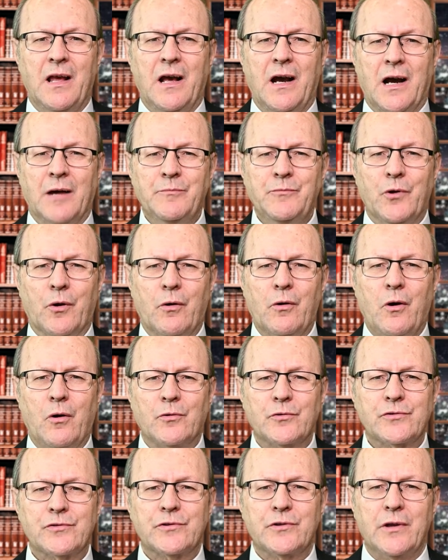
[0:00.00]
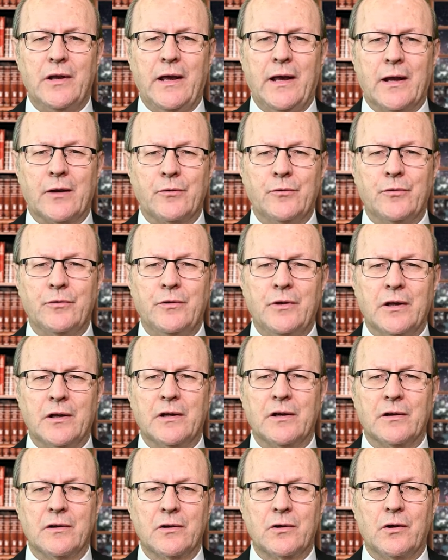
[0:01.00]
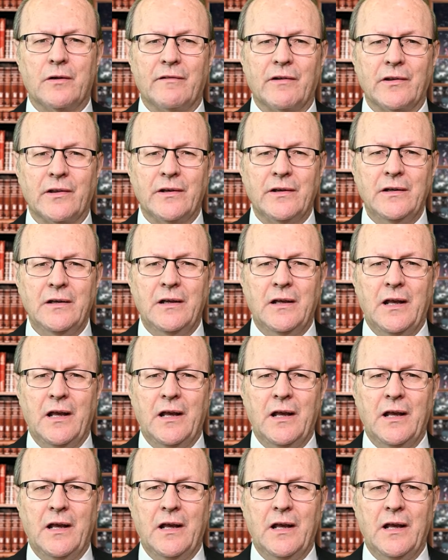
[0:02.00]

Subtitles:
I'm your host, Ergun Kırlıkovalı,